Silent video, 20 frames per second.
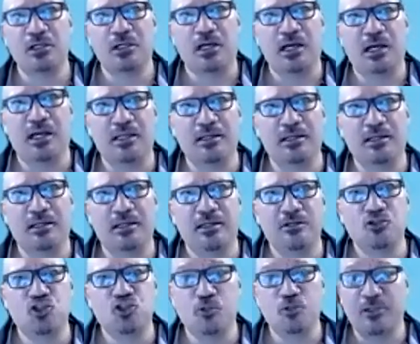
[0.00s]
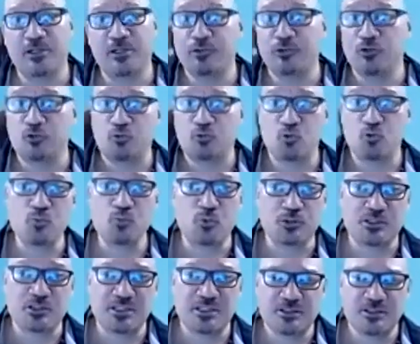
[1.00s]
And some are not
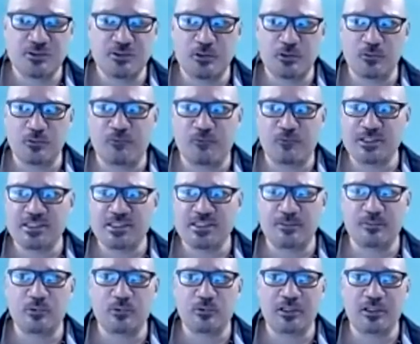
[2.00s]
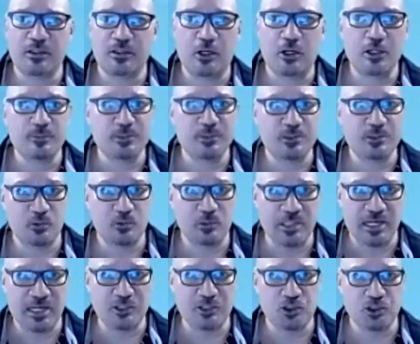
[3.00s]
rumors, as you know. For example, the garbage
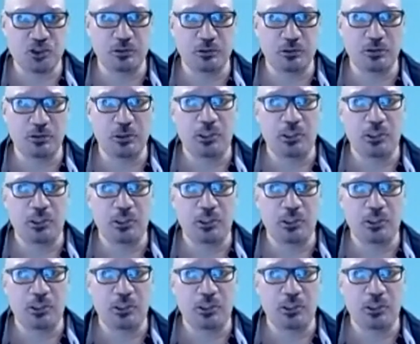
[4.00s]
collection